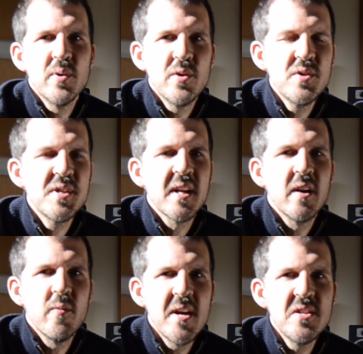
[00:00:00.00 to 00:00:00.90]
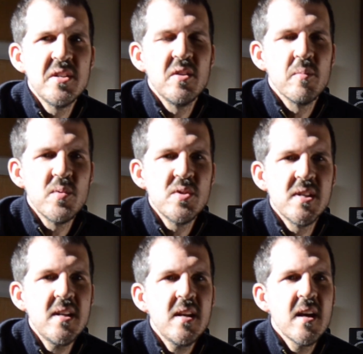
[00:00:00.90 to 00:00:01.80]
Producing and arranging your
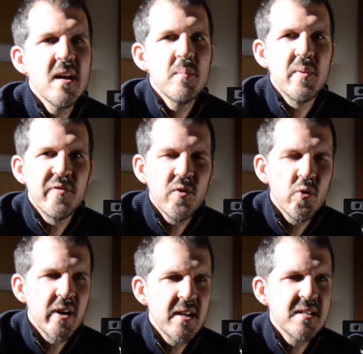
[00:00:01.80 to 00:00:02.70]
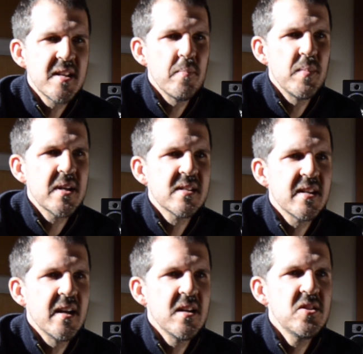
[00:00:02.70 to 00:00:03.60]
music before it hits that mix
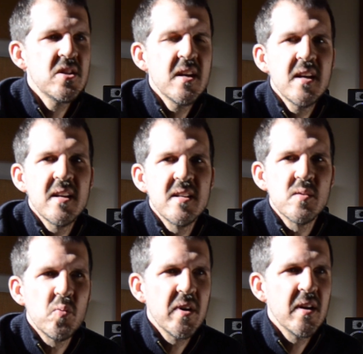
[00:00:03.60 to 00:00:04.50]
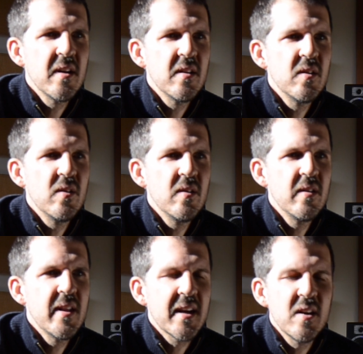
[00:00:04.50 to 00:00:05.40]
stage is where
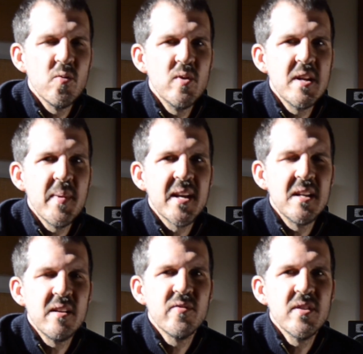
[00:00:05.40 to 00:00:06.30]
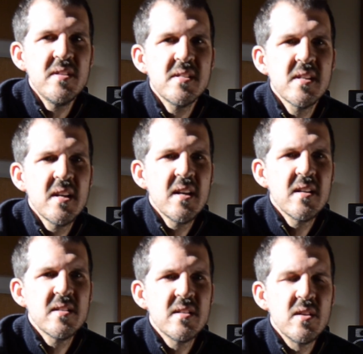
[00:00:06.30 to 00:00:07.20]
that can really make a difference
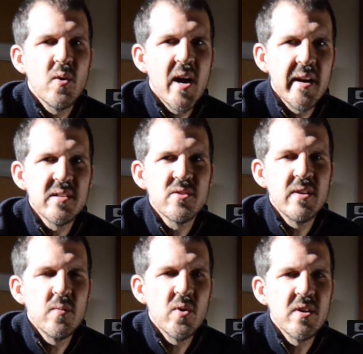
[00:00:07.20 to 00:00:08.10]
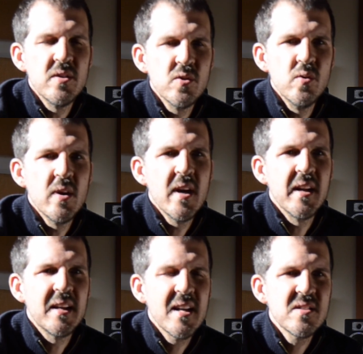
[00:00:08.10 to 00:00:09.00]
to your artistry and what you do.
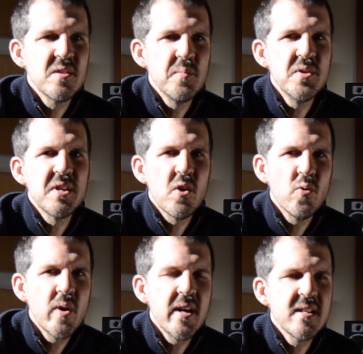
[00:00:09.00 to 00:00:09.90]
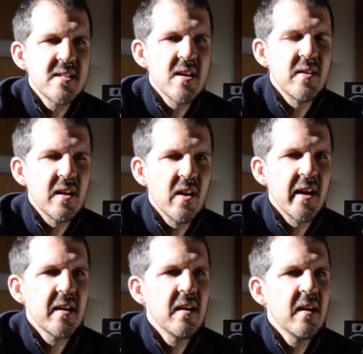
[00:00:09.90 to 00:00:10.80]
And it gets your music already sounding
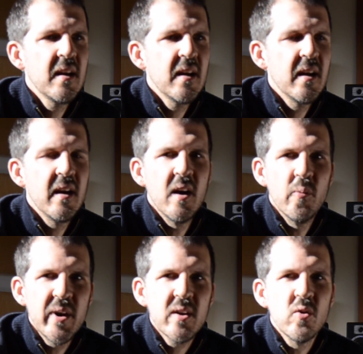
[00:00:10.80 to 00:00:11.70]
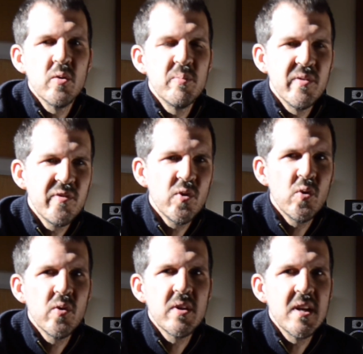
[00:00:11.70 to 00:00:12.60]
like a record
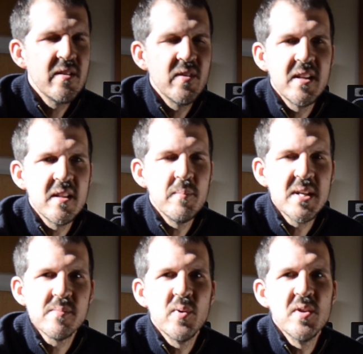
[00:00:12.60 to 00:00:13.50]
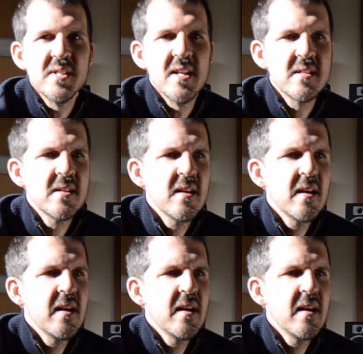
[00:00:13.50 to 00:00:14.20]
before you even hit the mix process.